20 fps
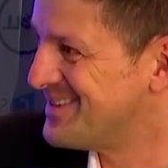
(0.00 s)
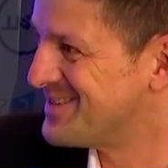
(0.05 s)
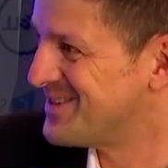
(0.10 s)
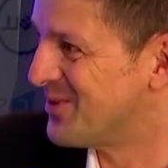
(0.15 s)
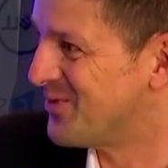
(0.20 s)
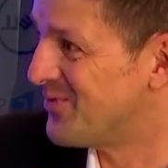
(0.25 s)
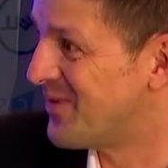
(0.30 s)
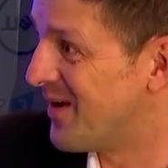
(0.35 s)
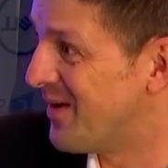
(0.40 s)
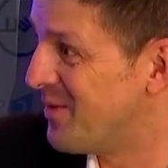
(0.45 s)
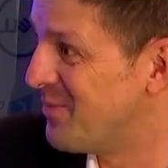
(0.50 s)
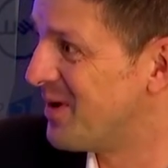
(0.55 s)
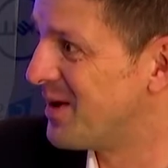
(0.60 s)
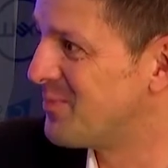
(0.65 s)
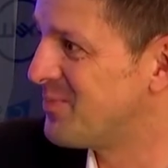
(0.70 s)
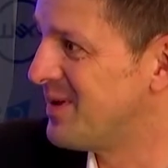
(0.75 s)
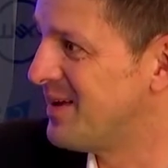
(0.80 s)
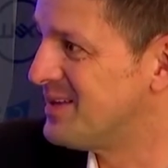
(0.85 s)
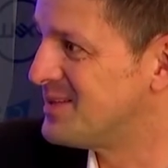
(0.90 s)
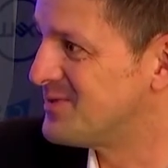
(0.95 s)
So very
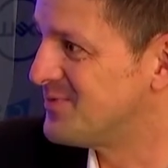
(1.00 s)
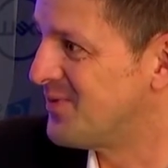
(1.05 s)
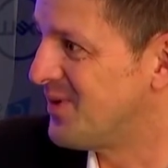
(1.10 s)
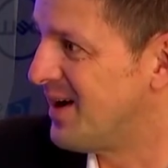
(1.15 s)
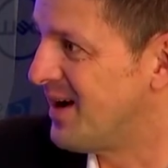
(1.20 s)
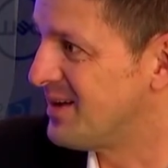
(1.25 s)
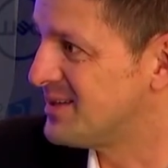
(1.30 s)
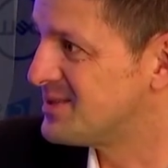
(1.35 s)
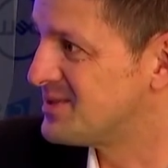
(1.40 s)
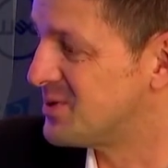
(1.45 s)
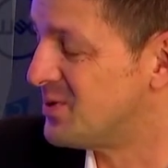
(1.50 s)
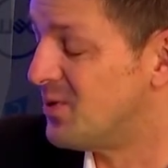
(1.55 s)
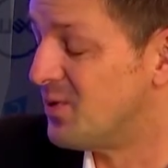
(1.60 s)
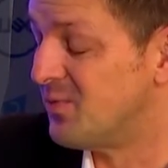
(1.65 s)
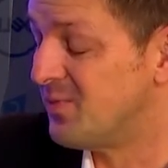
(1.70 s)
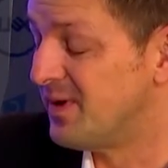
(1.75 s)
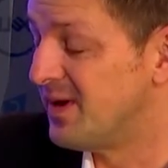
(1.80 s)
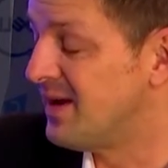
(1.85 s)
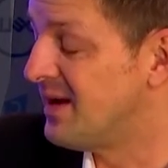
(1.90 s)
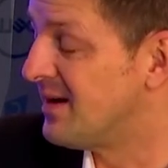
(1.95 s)
big piece for us.
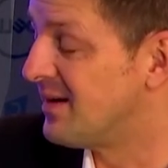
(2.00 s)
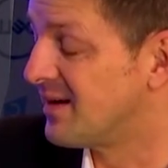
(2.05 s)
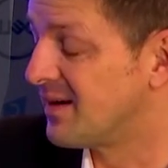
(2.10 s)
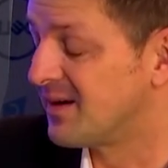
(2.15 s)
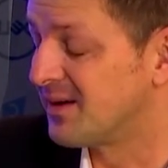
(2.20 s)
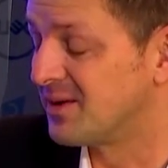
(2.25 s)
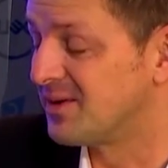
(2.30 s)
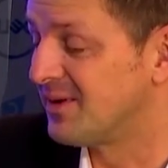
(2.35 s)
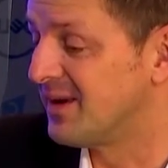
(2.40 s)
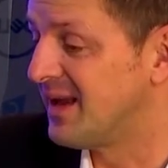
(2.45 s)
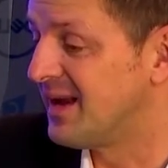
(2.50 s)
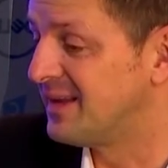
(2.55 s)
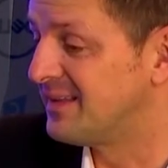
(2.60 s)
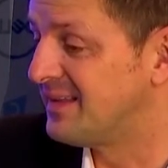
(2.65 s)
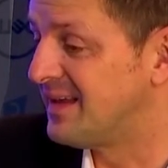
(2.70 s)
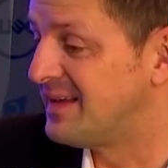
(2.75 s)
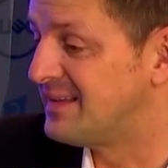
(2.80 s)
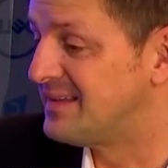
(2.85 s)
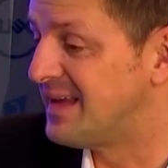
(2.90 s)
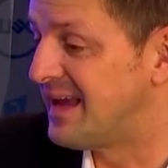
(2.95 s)
So we are
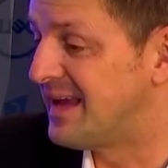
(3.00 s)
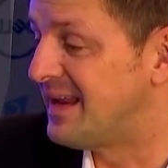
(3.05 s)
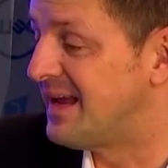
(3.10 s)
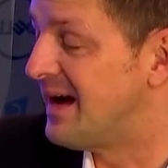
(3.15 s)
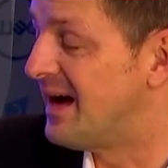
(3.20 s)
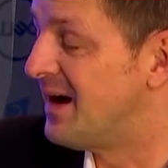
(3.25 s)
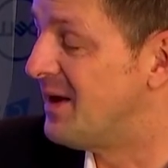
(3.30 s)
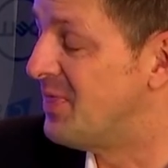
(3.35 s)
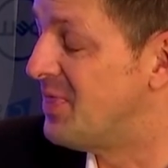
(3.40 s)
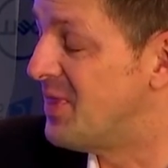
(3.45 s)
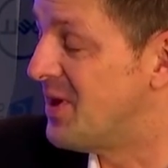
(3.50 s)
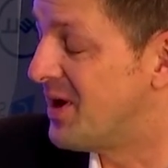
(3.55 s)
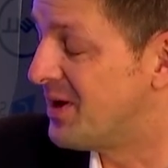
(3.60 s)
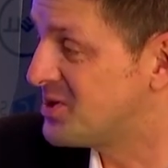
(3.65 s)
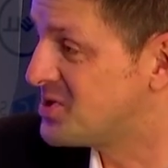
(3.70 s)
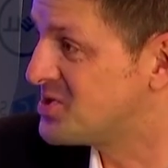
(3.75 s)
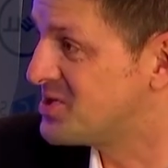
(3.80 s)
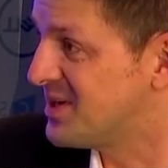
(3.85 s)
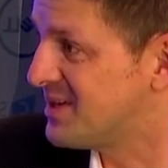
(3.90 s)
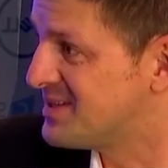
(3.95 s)
collecting data
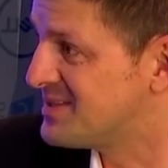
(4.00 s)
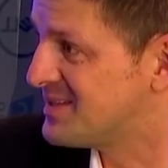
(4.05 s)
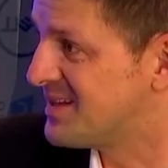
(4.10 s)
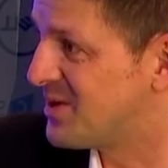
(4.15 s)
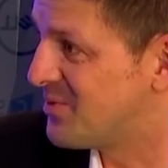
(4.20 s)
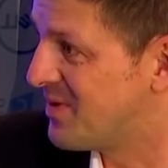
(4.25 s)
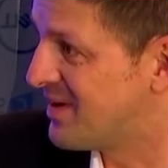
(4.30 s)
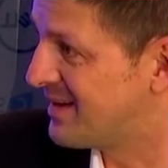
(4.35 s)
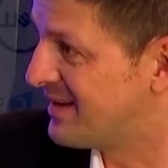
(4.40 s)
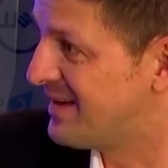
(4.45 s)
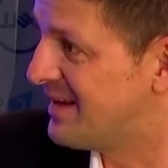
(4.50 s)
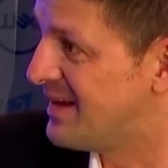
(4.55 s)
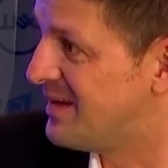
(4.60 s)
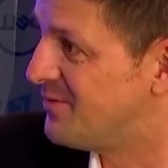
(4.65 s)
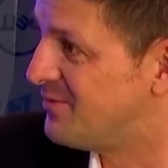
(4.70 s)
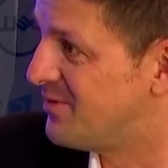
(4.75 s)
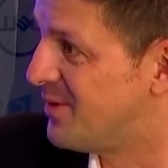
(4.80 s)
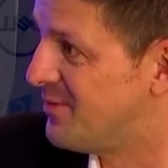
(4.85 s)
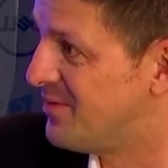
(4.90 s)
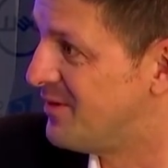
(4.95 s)
not just directly
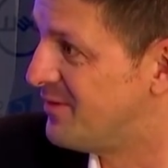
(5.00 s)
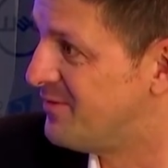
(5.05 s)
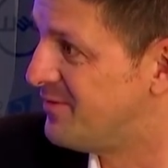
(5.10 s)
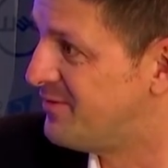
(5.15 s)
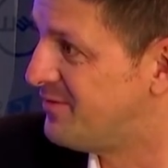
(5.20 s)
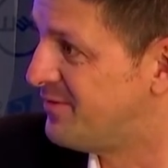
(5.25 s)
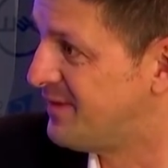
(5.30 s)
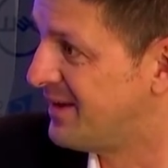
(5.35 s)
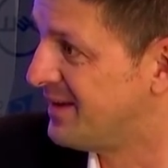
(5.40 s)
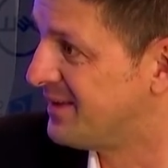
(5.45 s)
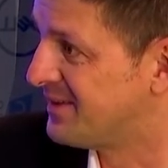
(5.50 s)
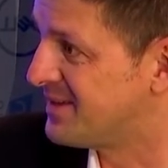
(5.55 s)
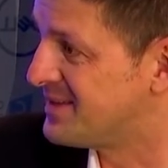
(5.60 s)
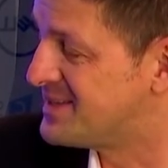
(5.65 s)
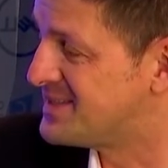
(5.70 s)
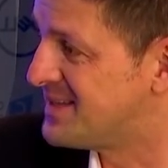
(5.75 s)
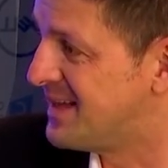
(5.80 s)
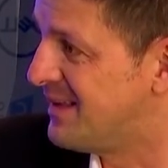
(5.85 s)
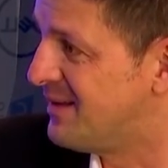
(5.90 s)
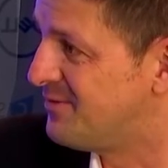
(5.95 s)
in from the field
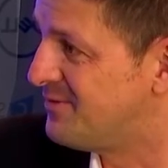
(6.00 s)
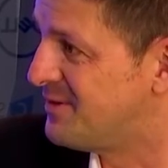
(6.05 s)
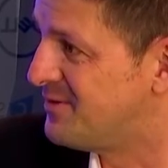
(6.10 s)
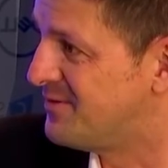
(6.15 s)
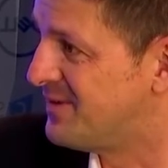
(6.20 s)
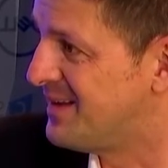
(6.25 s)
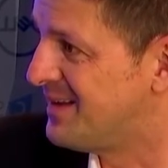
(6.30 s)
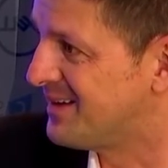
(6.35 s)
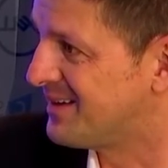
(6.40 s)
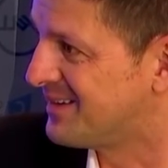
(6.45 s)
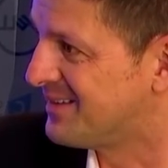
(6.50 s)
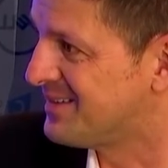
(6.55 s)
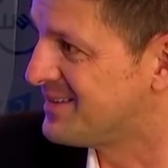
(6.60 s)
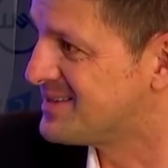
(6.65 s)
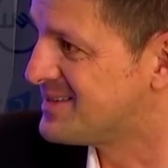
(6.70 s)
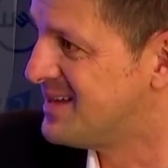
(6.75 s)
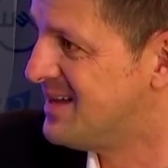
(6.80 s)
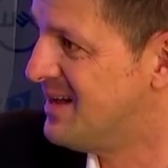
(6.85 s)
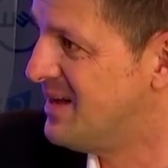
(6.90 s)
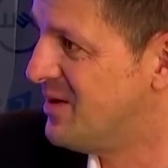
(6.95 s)
itself in
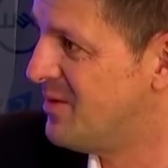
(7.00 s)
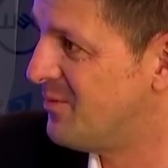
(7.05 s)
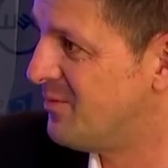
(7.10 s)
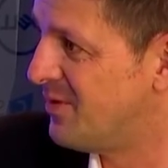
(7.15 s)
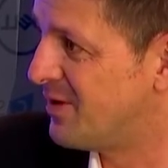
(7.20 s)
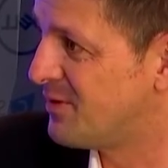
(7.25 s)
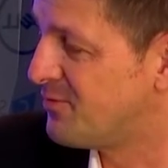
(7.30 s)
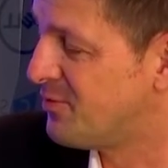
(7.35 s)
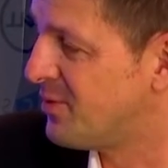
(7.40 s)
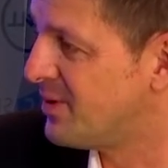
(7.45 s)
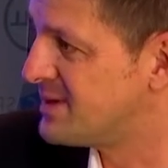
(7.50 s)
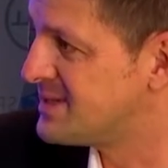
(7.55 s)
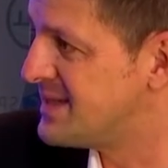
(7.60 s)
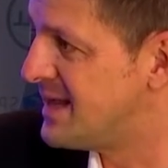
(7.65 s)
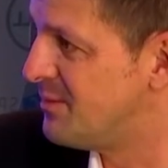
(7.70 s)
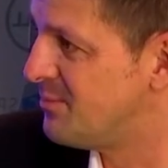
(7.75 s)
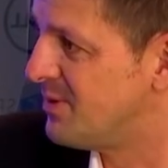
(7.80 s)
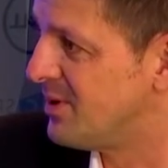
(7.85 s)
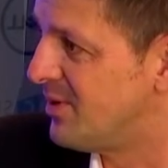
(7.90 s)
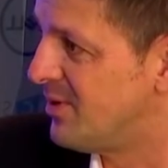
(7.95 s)
vehicles, but for
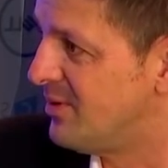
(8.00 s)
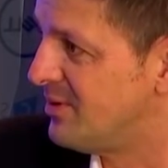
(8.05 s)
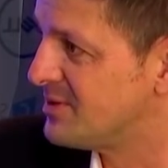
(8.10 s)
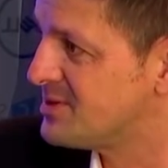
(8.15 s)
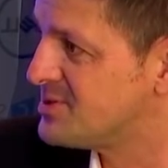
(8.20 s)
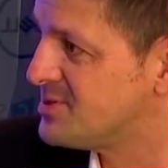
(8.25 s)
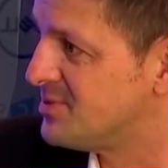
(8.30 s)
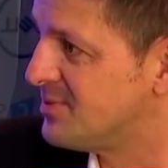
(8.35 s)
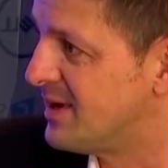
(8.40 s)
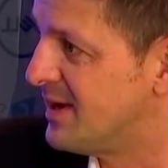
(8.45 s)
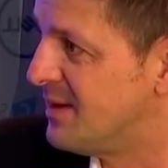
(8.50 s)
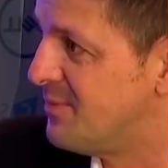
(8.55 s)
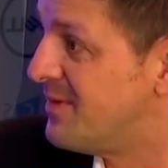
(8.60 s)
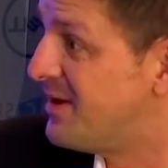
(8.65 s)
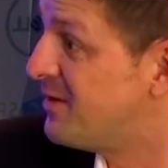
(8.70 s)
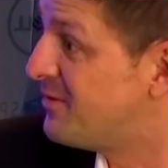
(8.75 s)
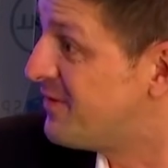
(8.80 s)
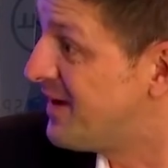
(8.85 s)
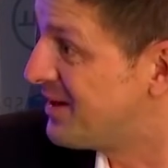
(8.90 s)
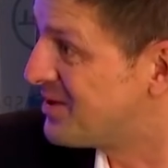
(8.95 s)
example also in
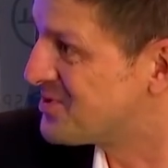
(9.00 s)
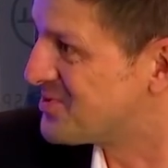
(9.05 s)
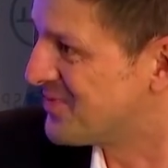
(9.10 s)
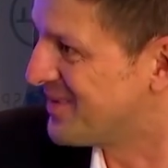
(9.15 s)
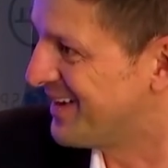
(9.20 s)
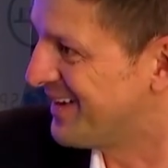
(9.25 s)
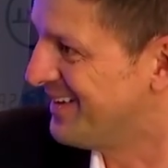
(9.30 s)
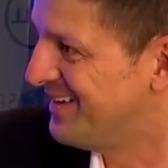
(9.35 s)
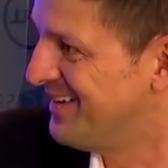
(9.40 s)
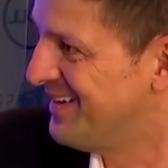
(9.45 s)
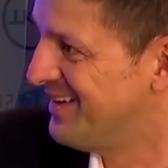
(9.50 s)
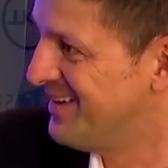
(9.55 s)
manufacturing.